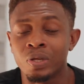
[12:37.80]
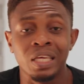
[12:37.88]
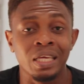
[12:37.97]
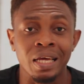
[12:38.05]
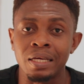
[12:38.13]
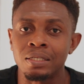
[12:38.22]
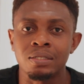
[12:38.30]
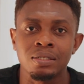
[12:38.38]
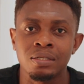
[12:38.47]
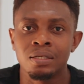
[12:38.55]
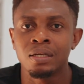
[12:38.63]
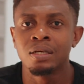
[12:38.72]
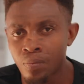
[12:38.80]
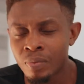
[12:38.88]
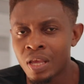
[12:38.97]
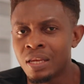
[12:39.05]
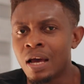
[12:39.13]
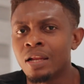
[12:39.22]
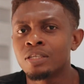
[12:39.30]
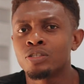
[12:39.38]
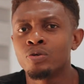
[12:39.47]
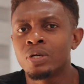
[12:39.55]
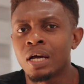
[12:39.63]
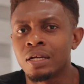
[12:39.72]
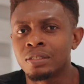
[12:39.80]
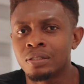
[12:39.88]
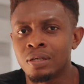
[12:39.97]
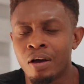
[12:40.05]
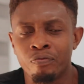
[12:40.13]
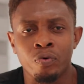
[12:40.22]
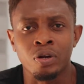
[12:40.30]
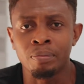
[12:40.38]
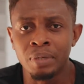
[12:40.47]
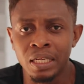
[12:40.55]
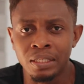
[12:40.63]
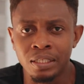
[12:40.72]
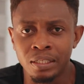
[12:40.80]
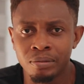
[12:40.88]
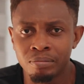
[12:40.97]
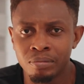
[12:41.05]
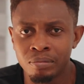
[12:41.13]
guess. Now, let's look at affordability.